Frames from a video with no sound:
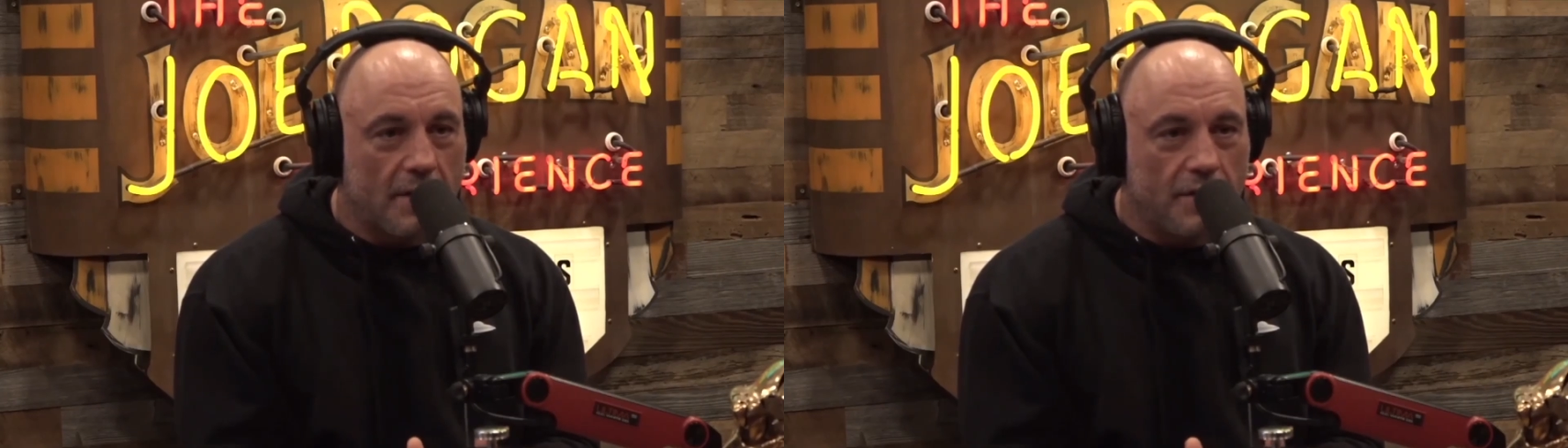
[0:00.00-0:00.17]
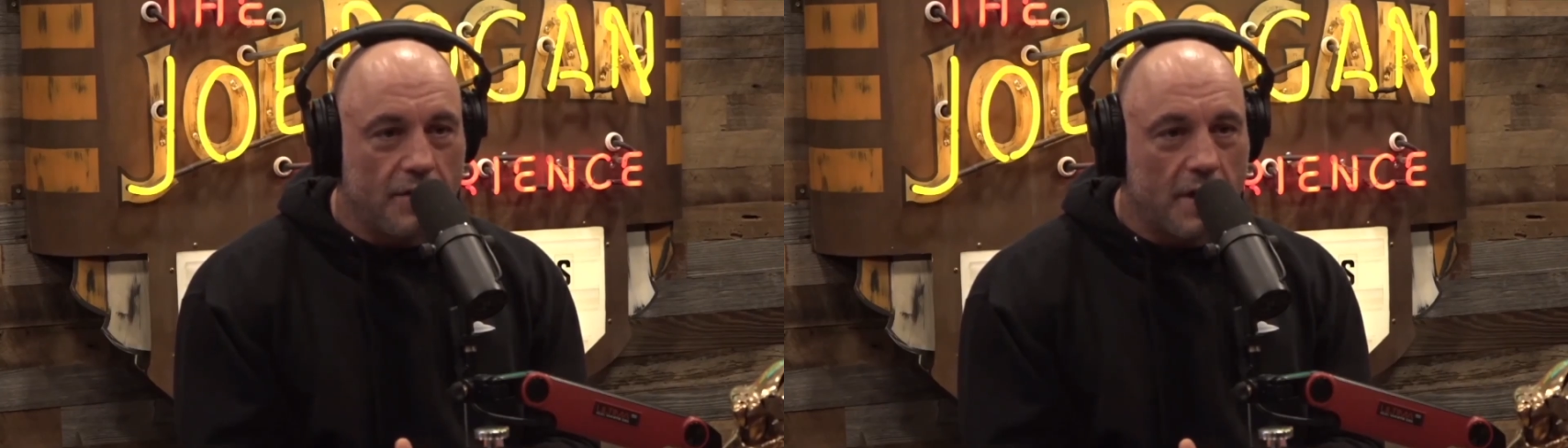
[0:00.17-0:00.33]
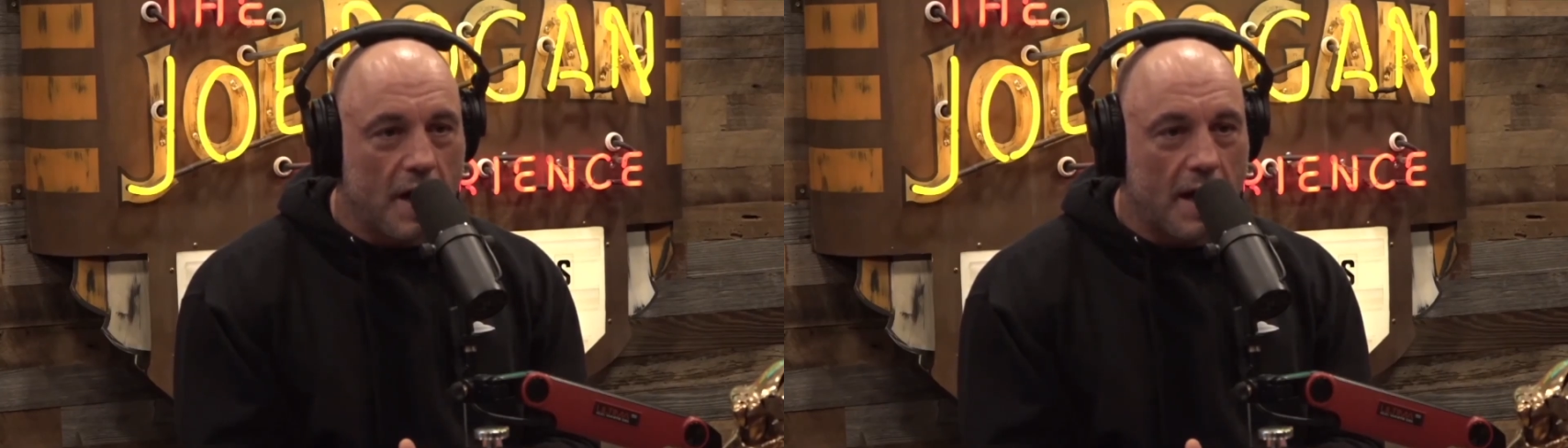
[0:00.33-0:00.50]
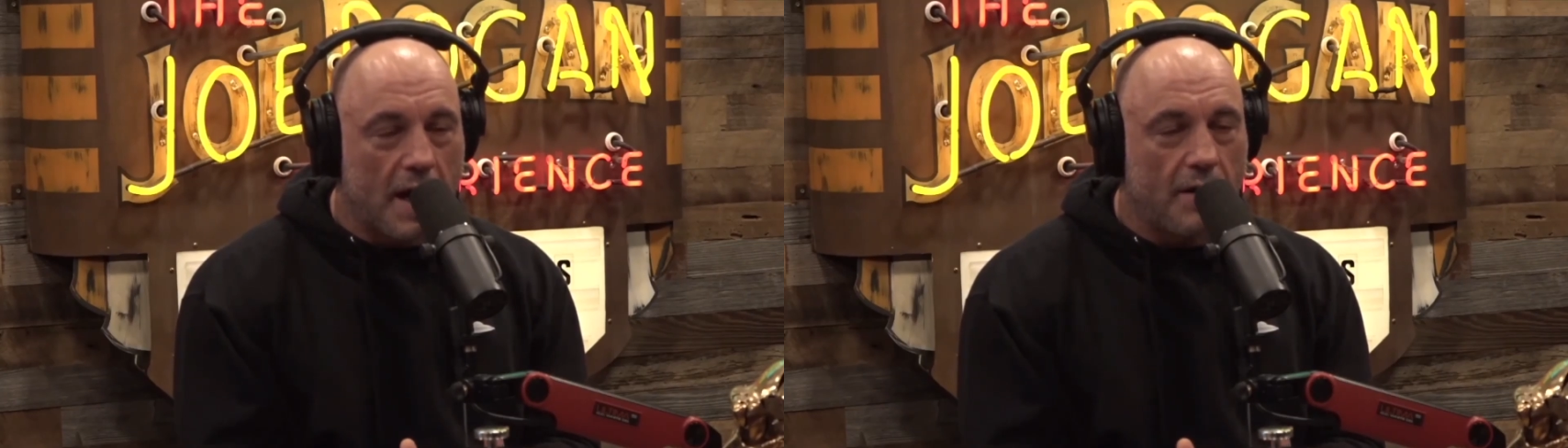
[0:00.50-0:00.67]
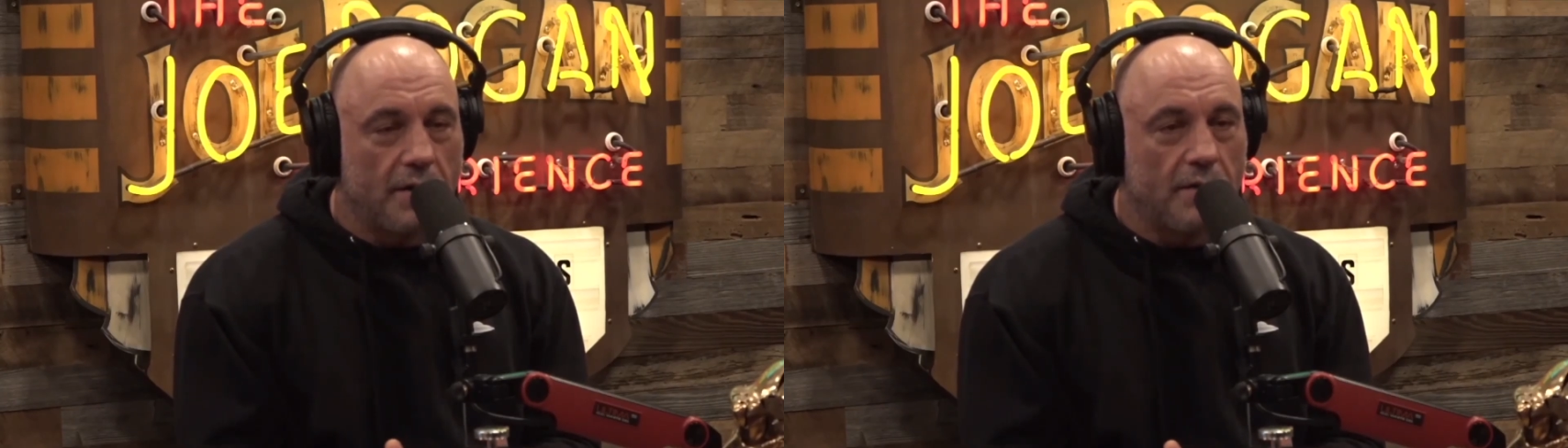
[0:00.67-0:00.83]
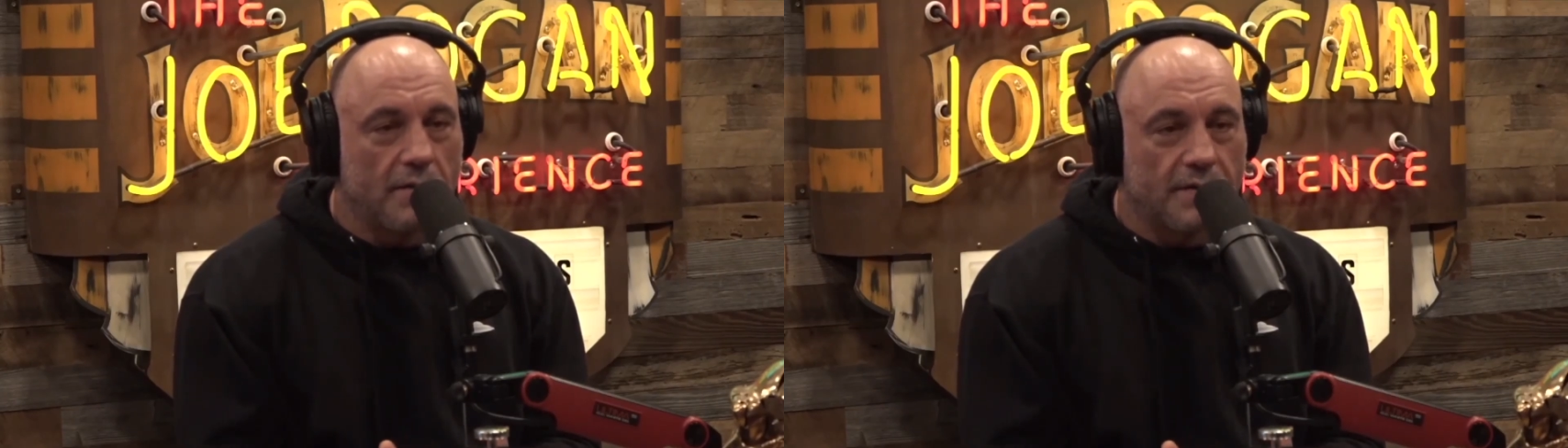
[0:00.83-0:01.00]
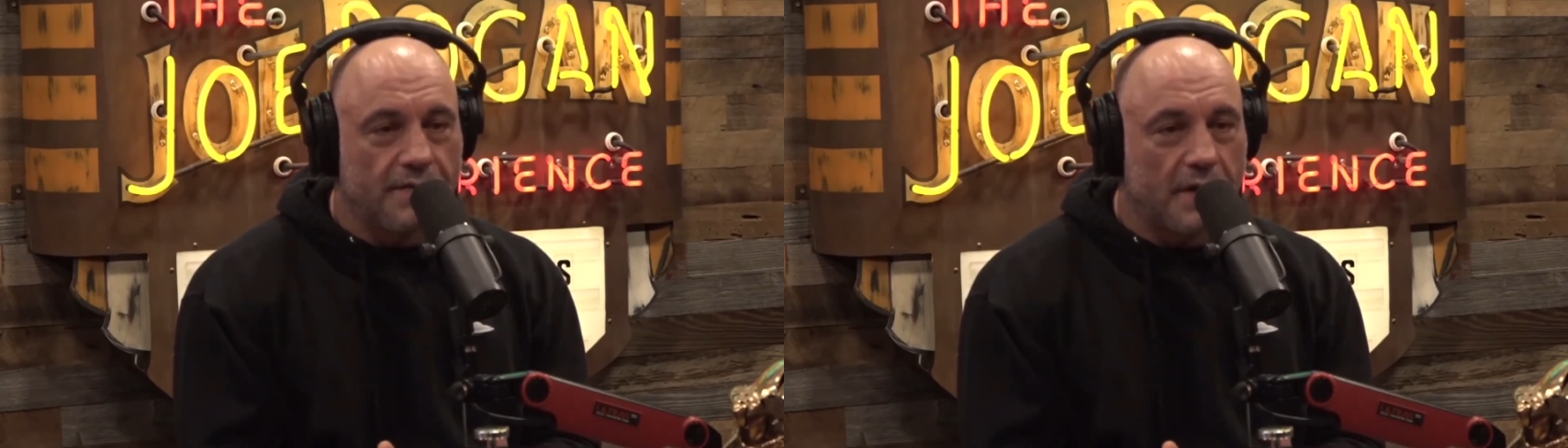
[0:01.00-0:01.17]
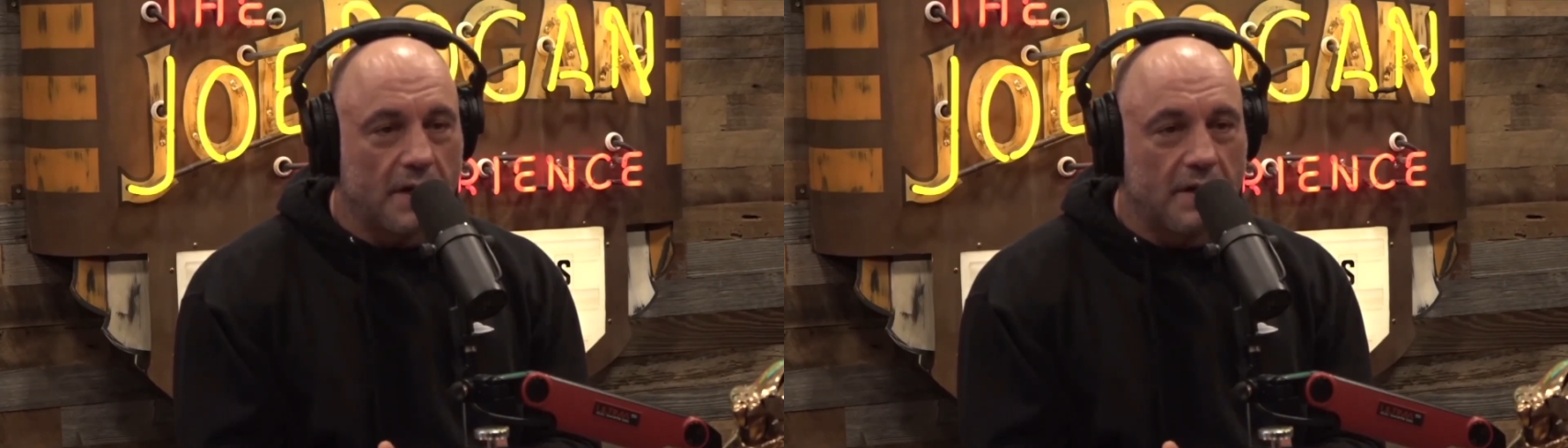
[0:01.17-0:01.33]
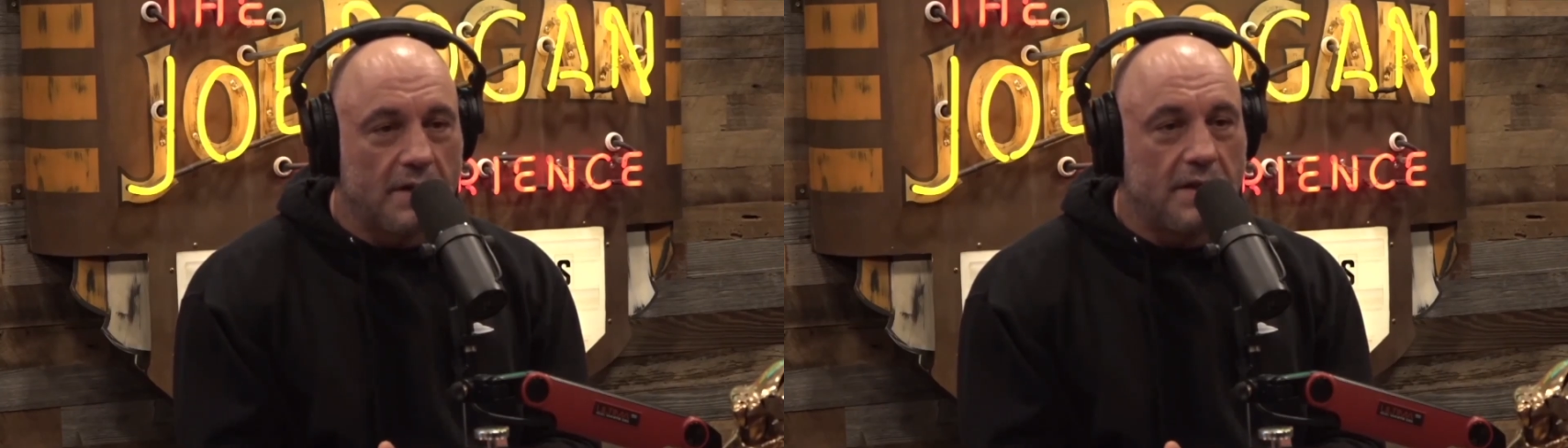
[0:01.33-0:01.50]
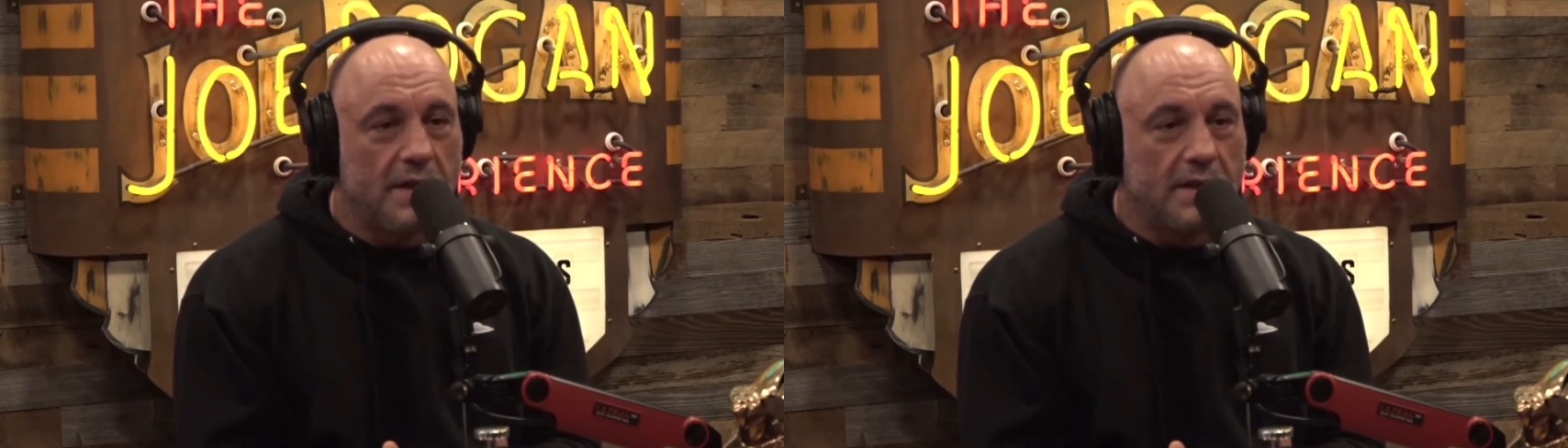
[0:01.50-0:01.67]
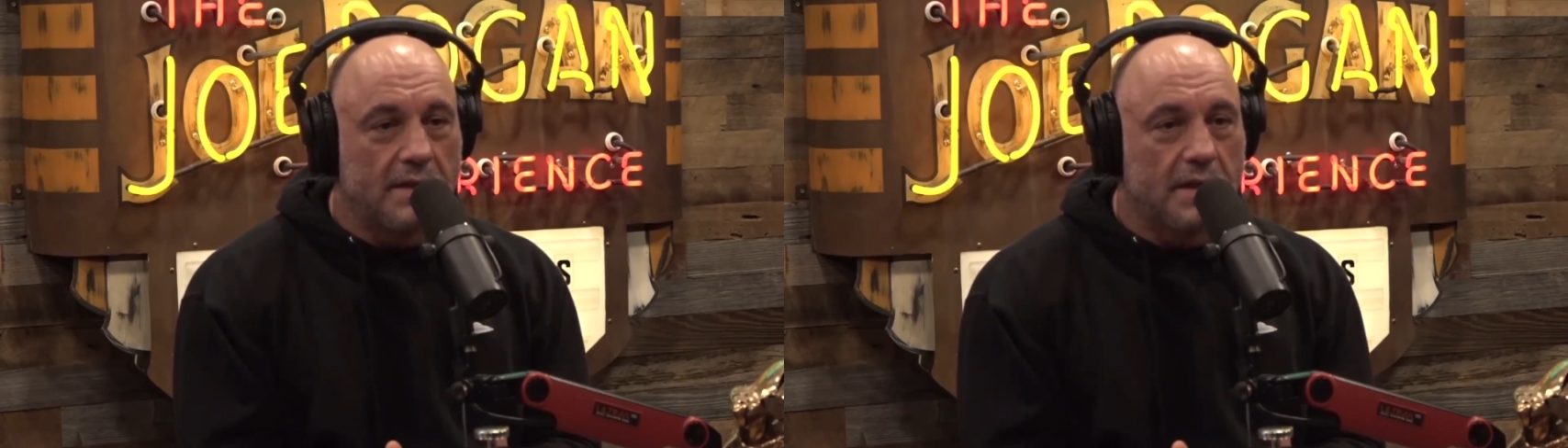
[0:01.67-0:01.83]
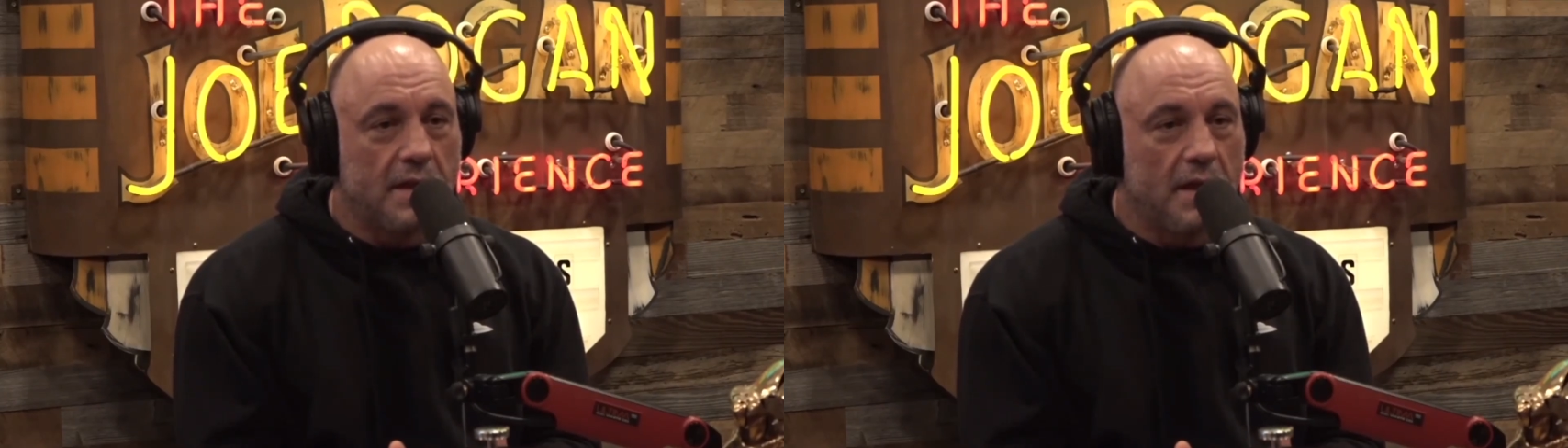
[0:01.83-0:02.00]
and you got out and there was a fucking
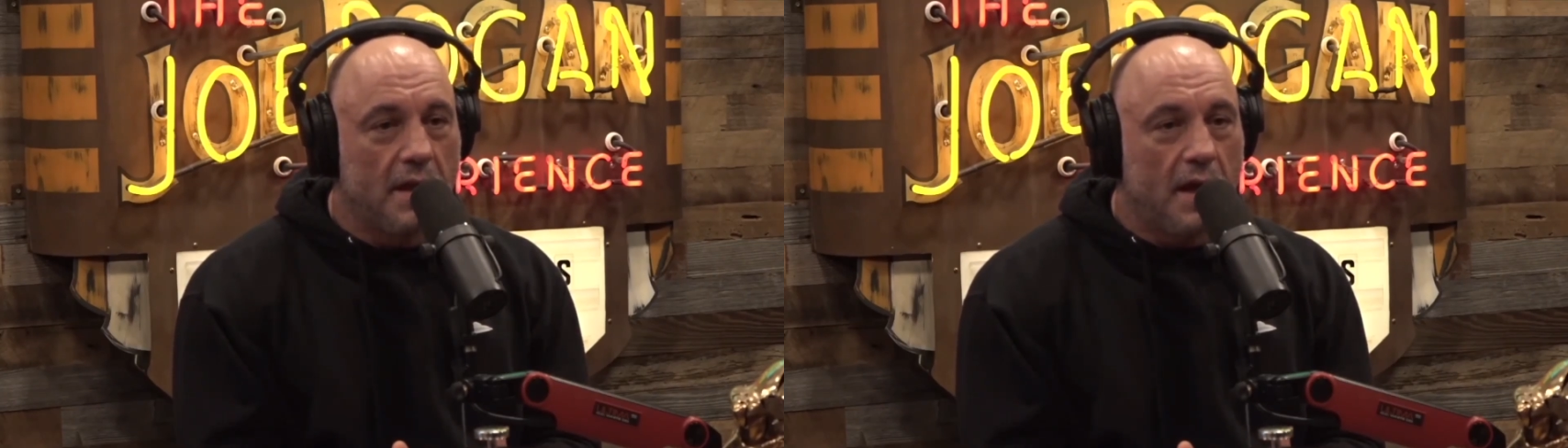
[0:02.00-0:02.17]
disc